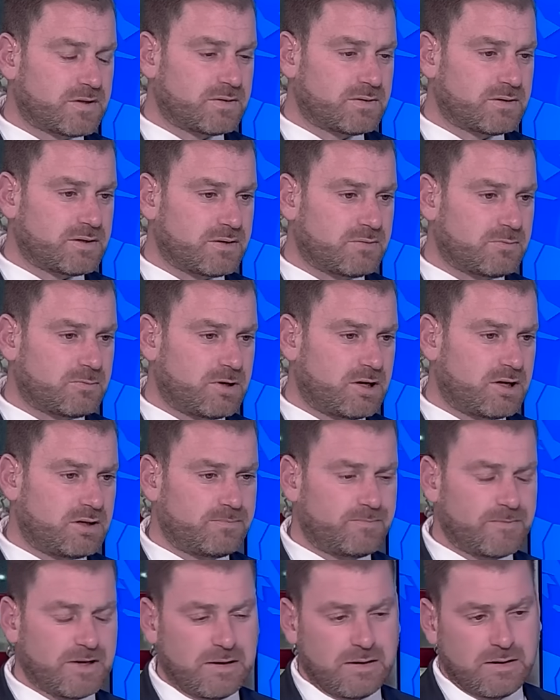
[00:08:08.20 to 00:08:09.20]
Indeed.
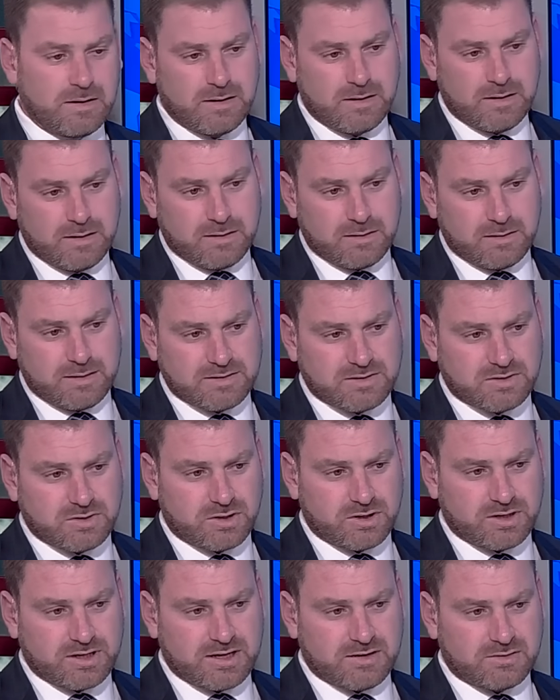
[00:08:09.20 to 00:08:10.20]
Well, let's
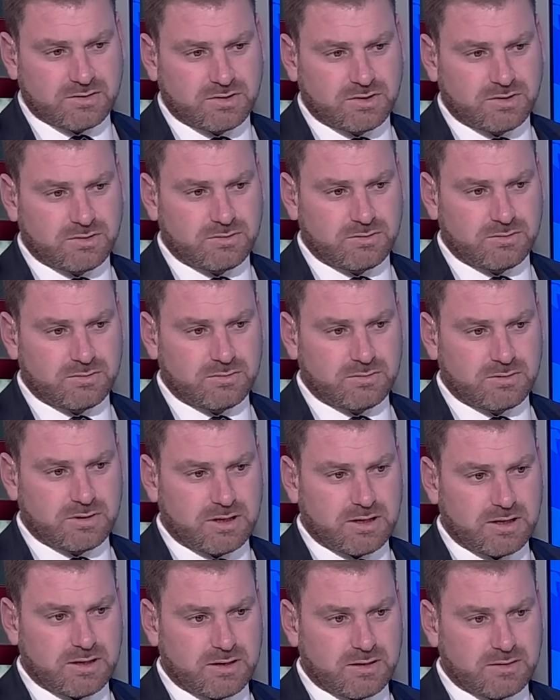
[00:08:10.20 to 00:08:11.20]
turn now
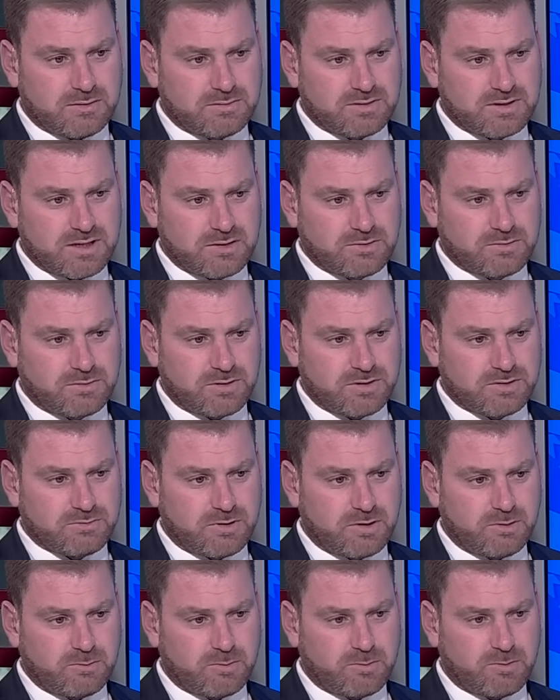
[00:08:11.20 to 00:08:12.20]
to Central
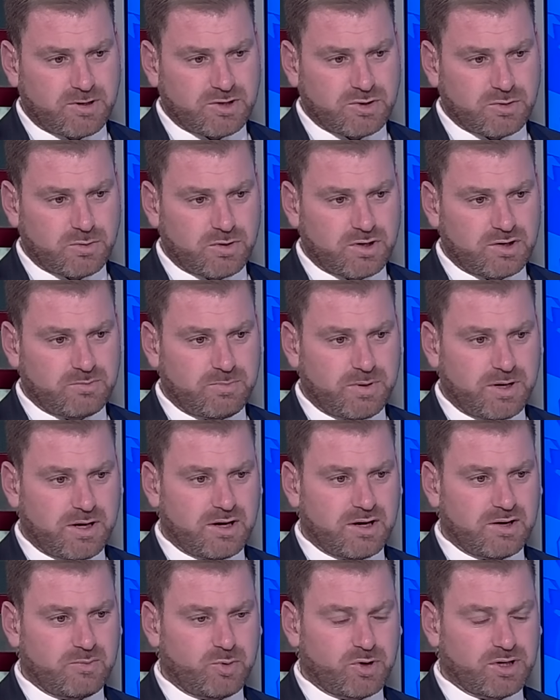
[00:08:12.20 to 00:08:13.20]
Israel, where we're joined by